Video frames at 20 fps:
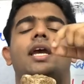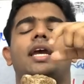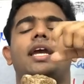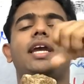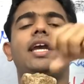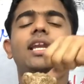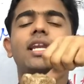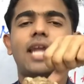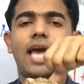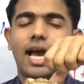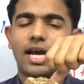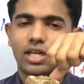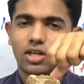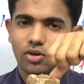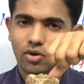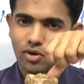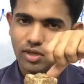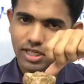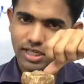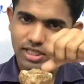In
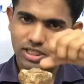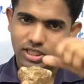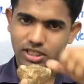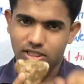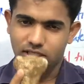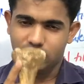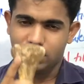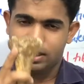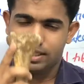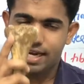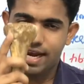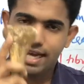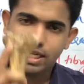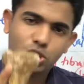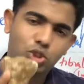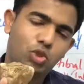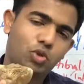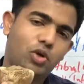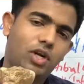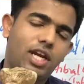lateral rotation,
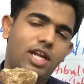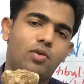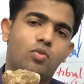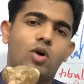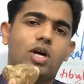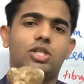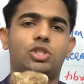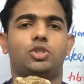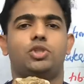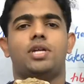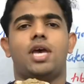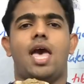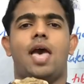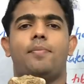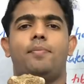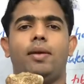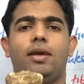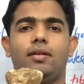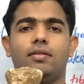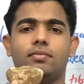naturally what should
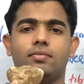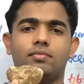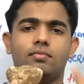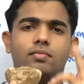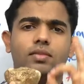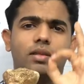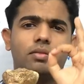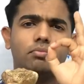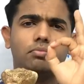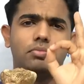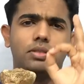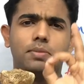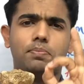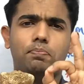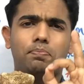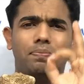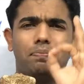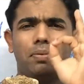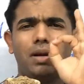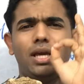happen?
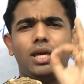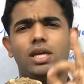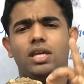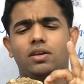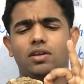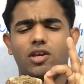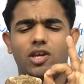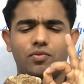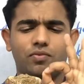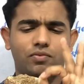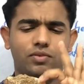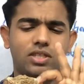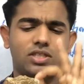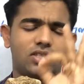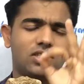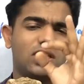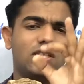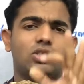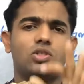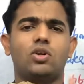Simply, if
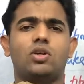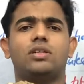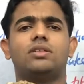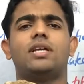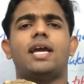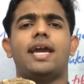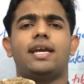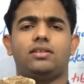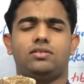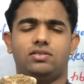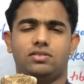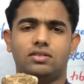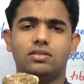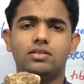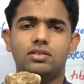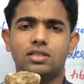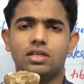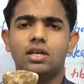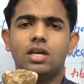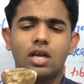this is not the
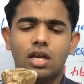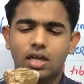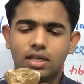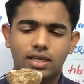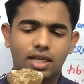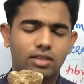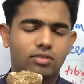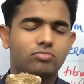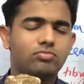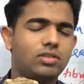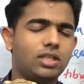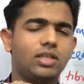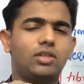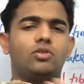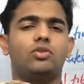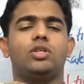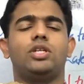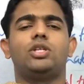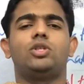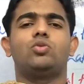axis, nothing
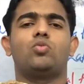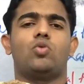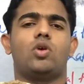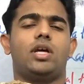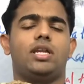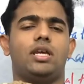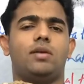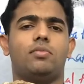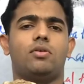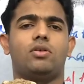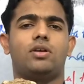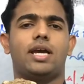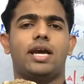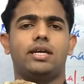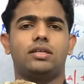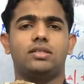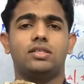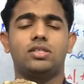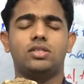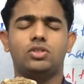you need to worry about
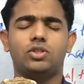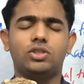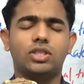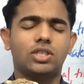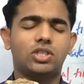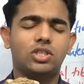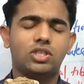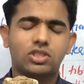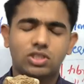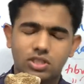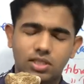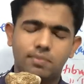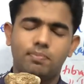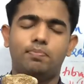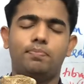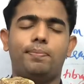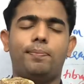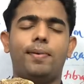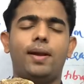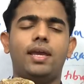axis. You just
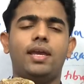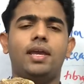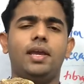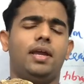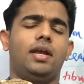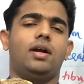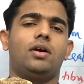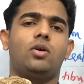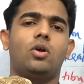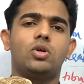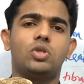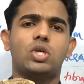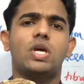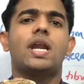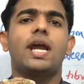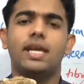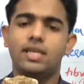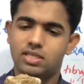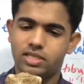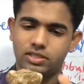simply close your
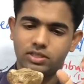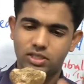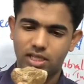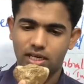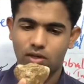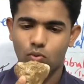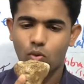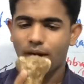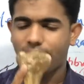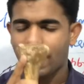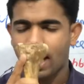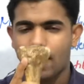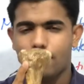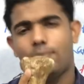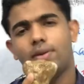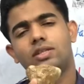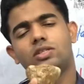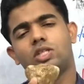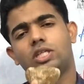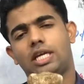eyes and tell what
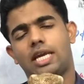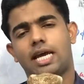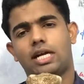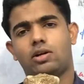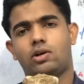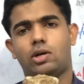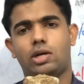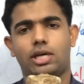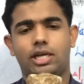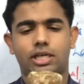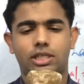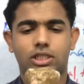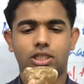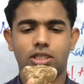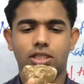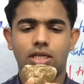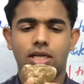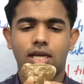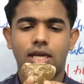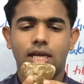happens in lateral
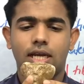rotation.